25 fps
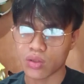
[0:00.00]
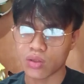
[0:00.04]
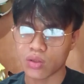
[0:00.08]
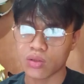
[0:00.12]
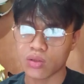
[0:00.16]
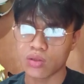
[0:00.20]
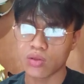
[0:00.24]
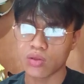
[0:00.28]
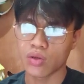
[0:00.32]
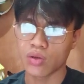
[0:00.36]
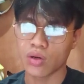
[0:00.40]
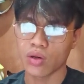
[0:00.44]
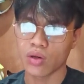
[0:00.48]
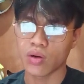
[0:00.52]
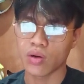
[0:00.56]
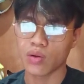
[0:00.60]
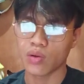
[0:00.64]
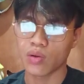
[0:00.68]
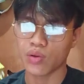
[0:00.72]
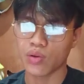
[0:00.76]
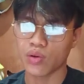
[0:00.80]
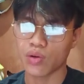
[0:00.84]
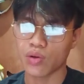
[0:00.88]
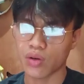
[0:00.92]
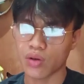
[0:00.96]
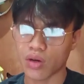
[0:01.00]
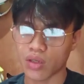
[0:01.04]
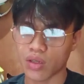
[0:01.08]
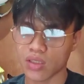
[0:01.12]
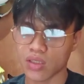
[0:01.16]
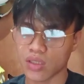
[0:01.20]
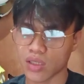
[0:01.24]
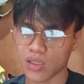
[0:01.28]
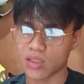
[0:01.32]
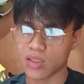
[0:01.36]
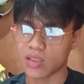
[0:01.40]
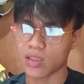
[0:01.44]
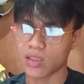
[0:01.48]
thorough
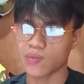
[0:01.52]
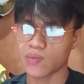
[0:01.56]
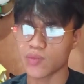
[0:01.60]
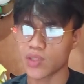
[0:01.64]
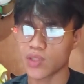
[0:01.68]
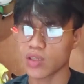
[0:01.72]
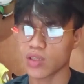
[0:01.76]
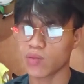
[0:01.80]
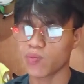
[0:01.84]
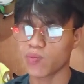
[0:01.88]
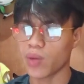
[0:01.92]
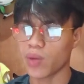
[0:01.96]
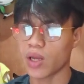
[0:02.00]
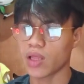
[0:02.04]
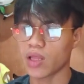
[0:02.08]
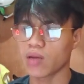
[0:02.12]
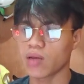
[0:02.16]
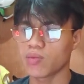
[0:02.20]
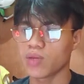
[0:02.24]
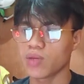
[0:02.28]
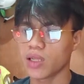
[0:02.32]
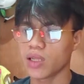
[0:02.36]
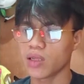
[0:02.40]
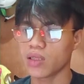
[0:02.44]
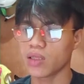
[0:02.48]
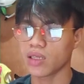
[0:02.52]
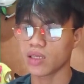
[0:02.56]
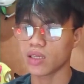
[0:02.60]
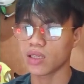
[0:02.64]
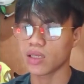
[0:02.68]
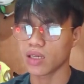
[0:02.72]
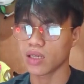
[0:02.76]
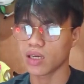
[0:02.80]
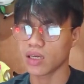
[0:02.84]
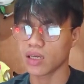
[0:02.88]
cross-systems compatibility